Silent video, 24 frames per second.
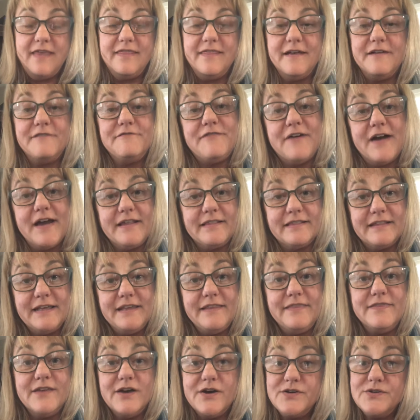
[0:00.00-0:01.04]
Then
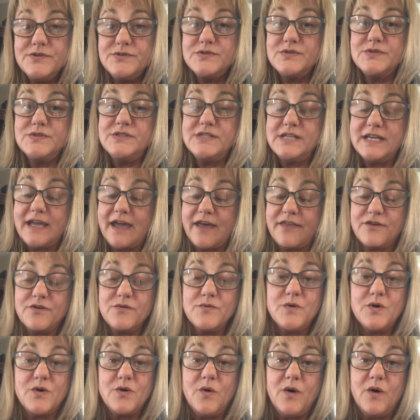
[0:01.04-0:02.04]
finally, those together will